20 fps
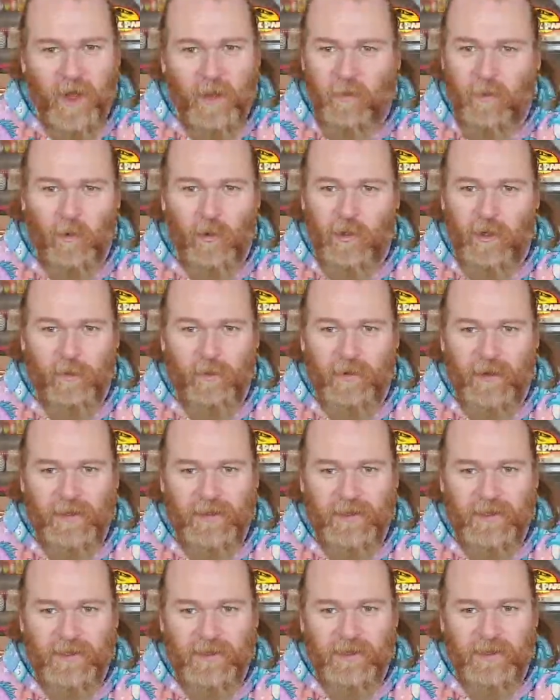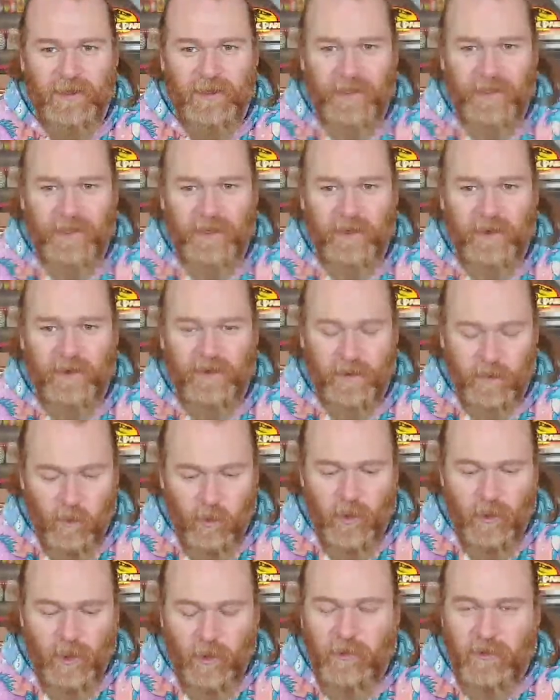I'm not going to practice. So
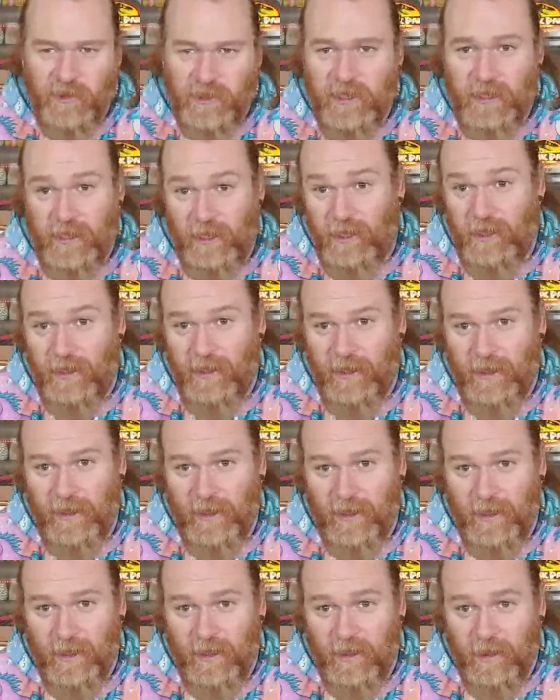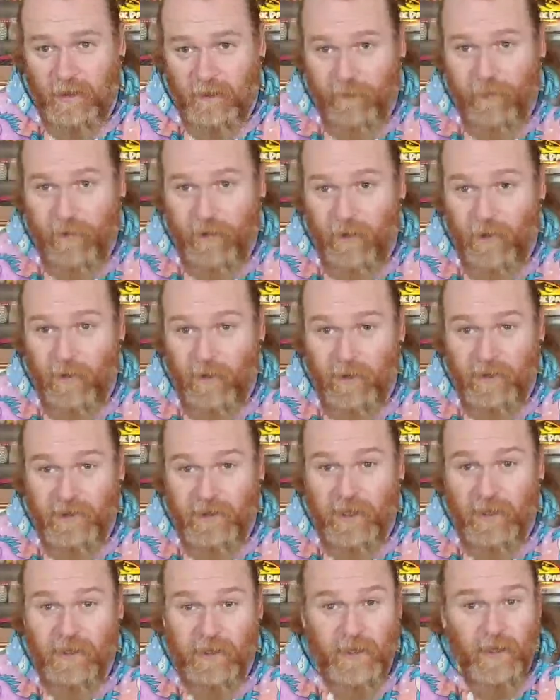what you see, the video you
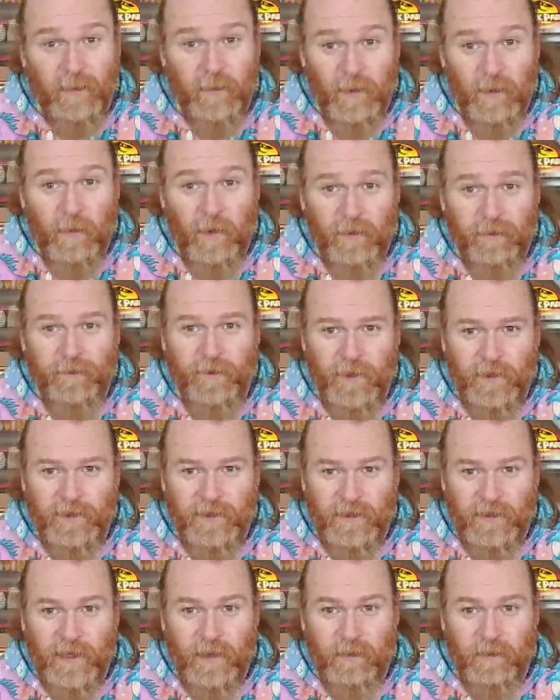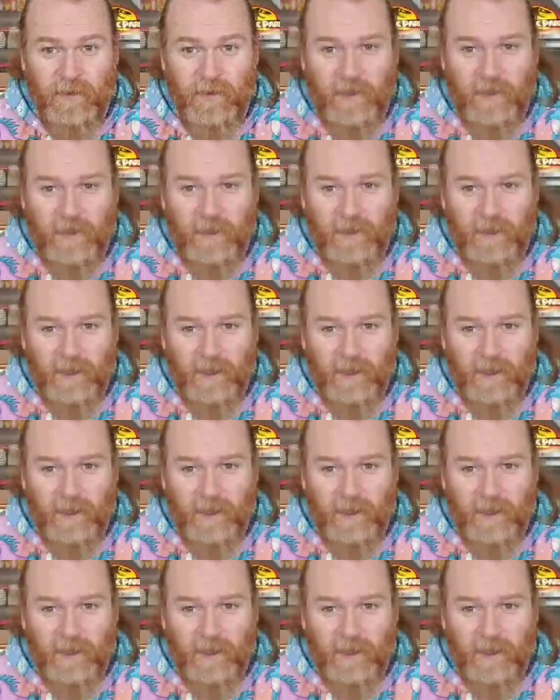see is going to be my first attempt.